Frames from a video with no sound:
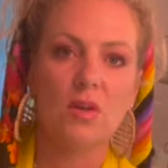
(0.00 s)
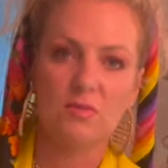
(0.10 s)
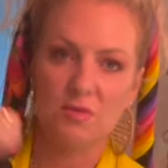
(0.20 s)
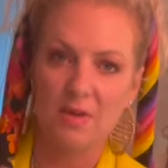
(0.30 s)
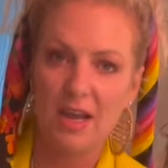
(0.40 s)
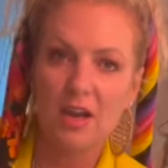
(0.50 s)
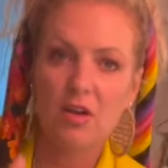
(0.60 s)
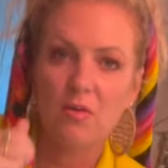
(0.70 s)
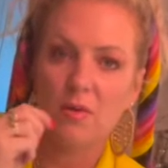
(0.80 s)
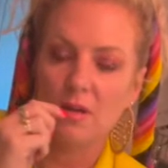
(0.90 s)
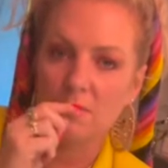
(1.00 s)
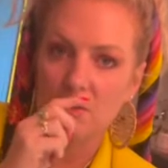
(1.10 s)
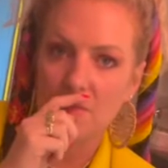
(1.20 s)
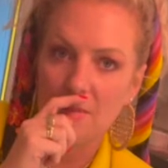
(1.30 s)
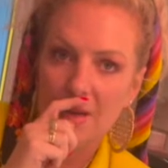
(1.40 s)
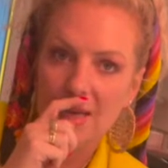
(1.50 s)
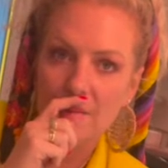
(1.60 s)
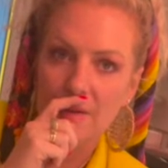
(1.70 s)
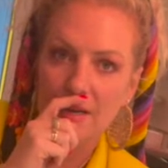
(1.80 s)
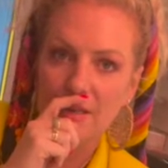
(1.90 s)
I'm doing my hair, while I'm doing my makeup,
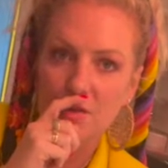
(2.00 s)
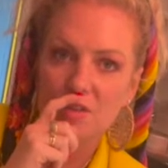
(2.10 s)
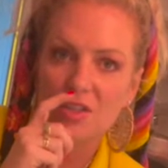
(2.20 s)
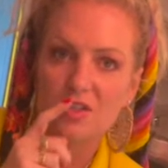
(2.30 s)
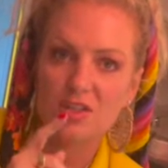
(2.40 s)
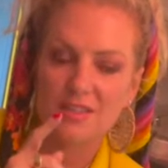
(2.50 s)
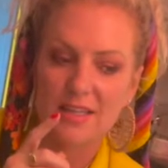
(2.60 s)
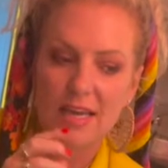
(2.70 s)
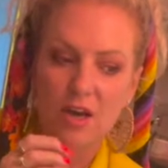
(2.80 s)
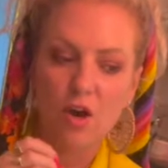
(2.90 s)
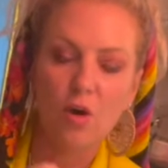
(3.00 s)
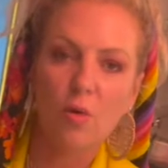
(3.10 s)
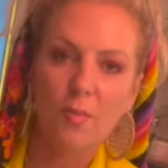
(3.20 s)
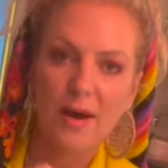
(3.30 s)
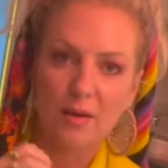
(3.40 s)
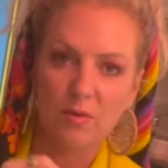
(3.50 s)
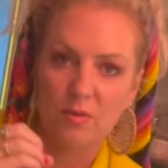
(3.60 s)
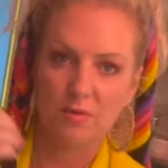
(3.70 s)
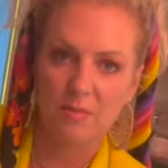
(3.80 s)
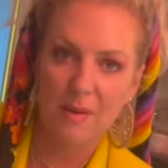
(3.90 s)
and I used to just like hope I would
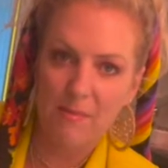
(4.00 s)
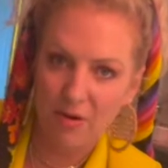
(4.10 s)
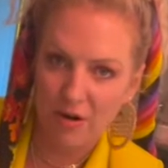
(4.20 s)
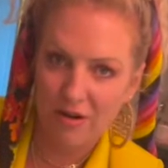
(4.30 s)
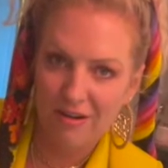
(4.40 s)
remember.